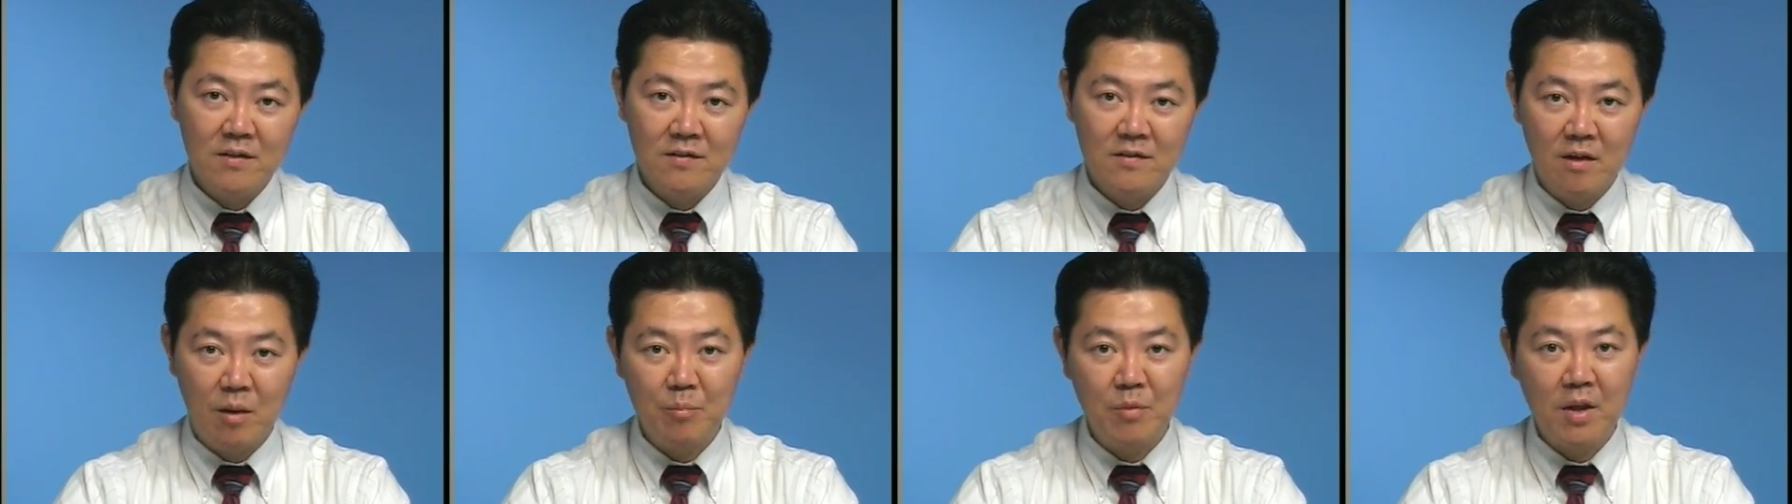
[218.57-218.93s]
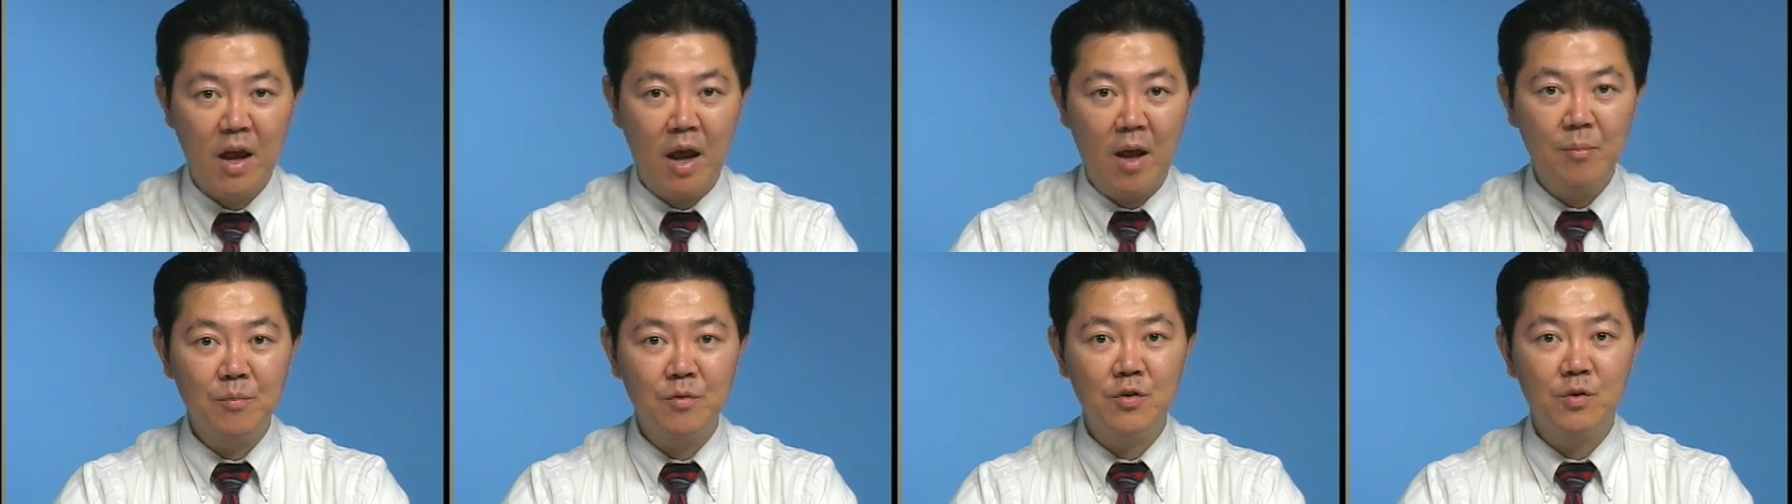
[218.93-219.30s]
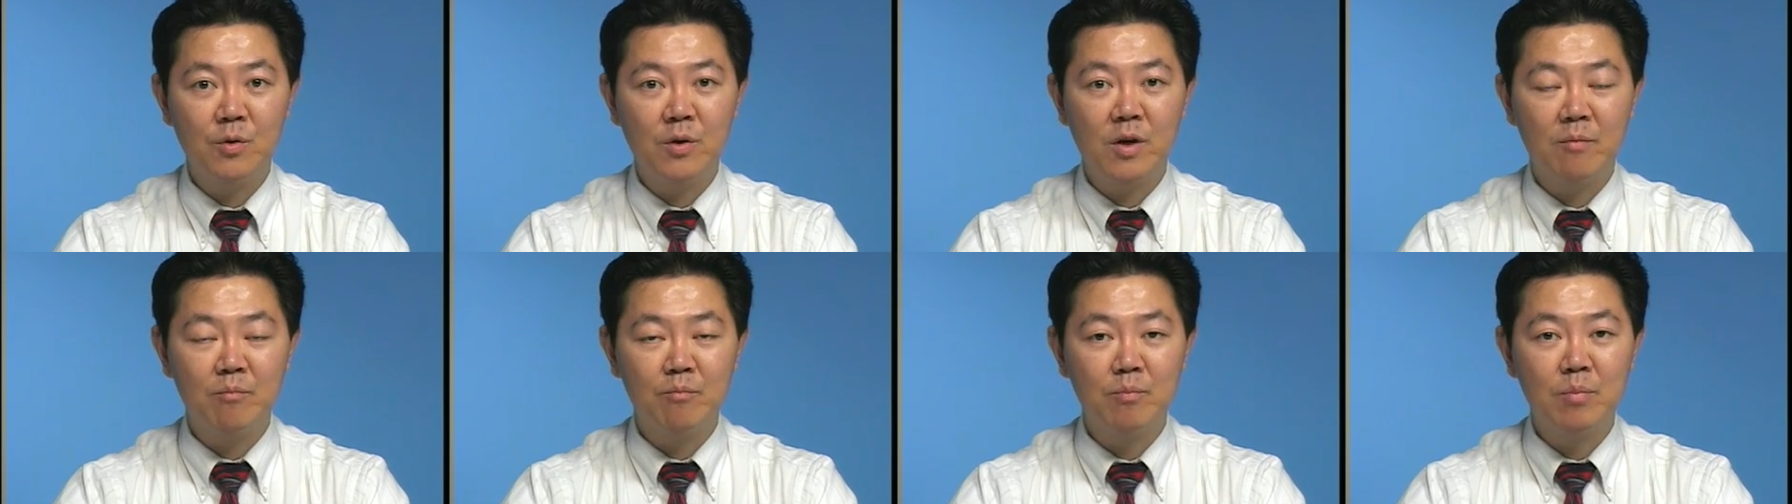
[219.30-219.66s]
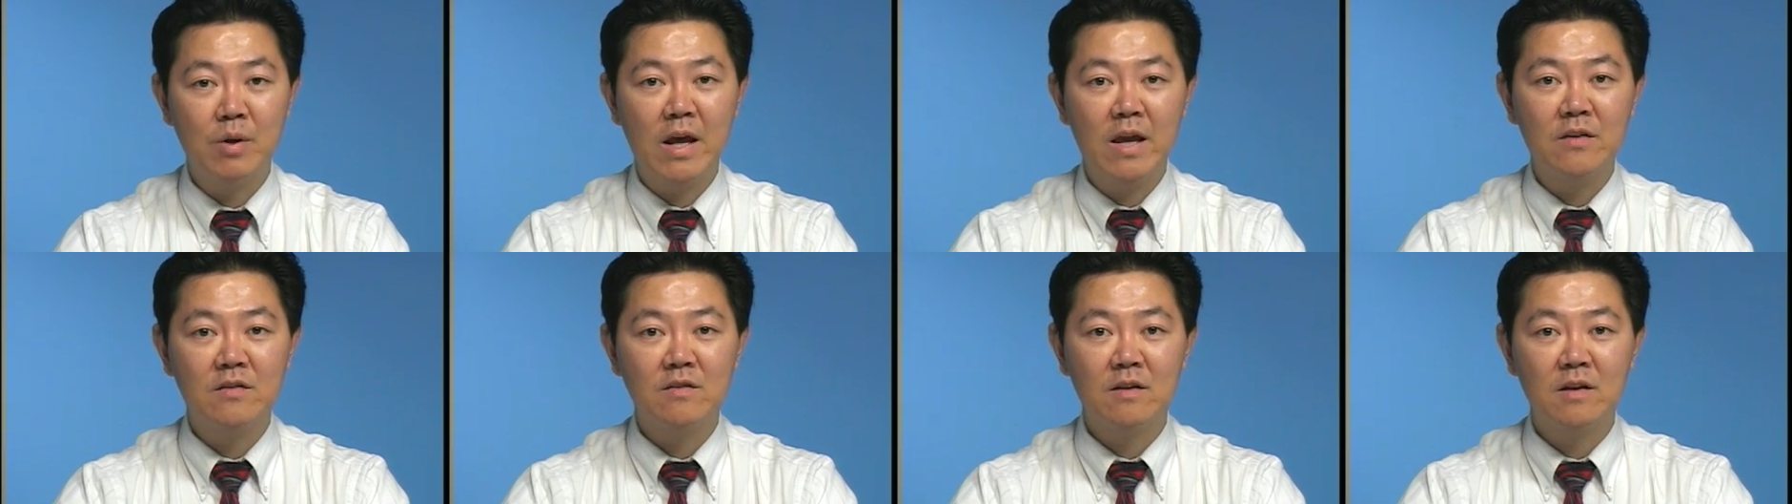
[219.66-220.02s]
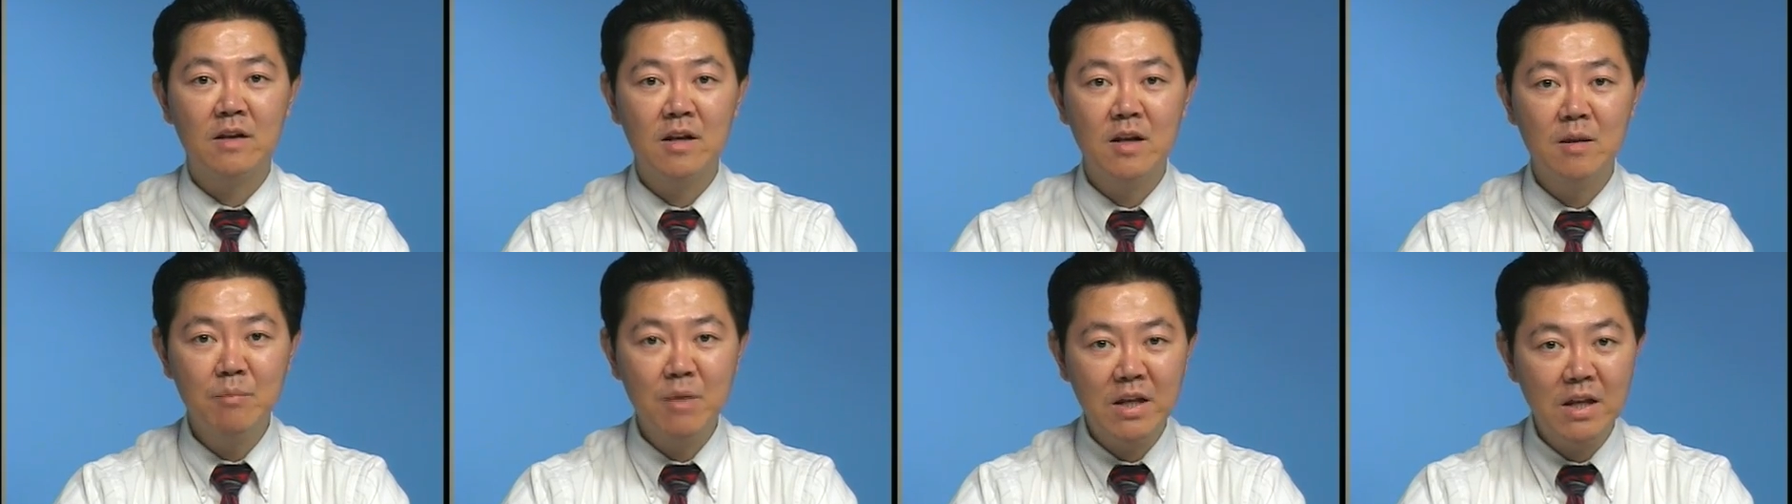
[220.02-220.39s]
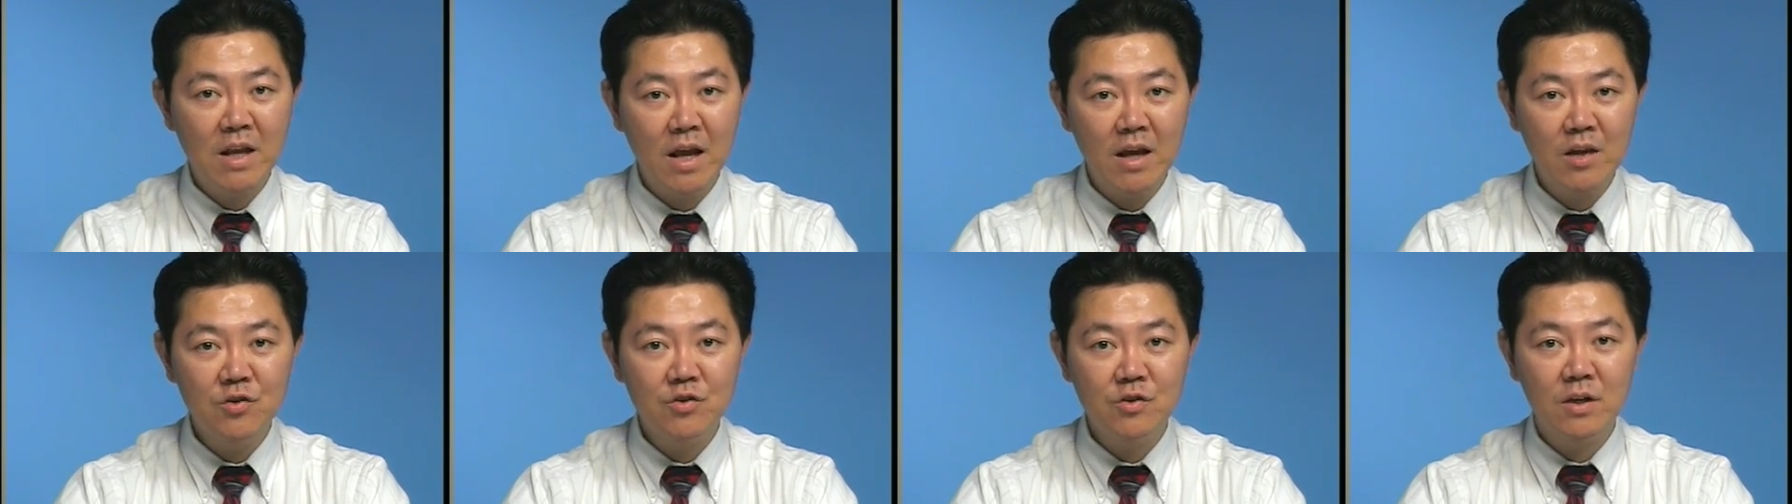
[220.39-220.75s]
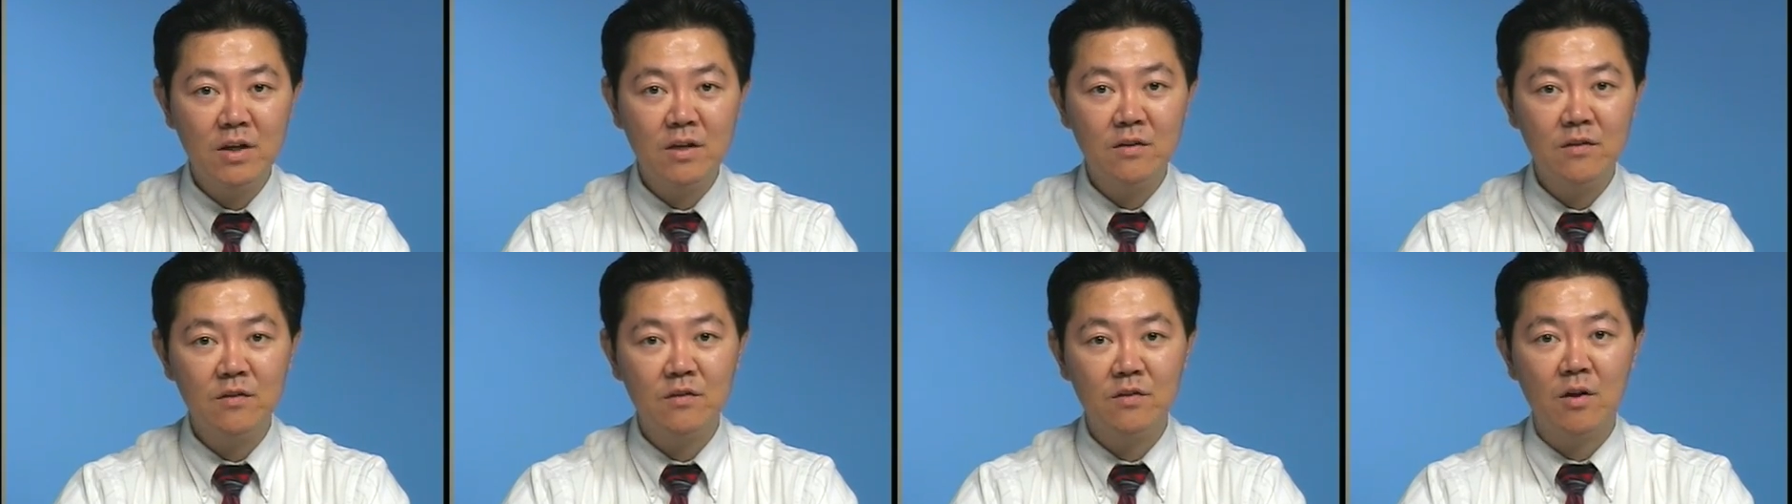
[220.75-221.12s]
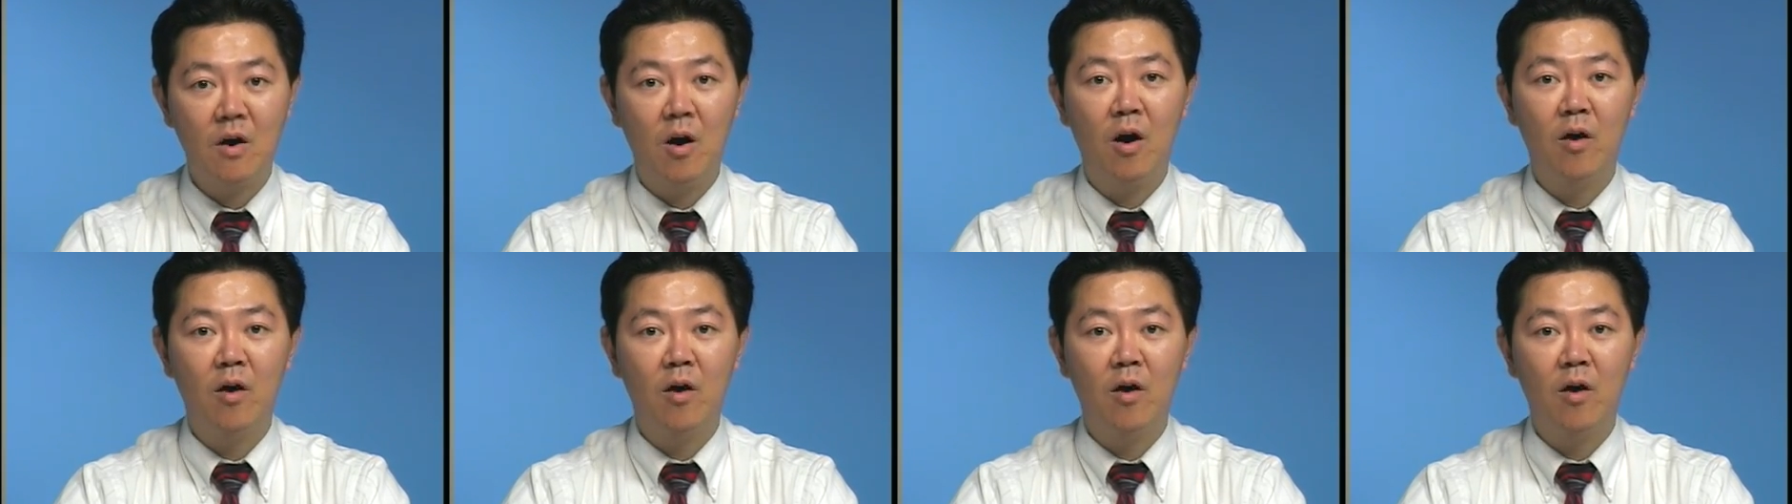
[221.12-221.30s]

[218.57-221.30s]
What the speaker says: Sometimes you can place limitations